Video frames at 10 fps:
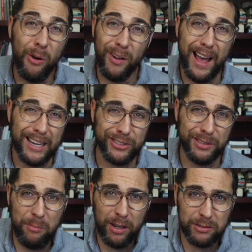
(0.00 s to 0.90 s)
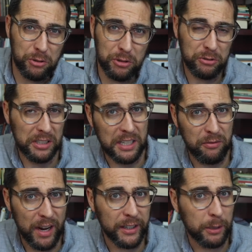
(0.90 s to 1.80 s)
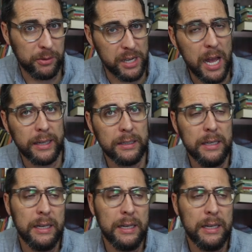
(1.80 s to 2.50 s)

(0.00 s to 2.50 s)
Well, actually, Mark Driscoll didn't get fired; he resigned,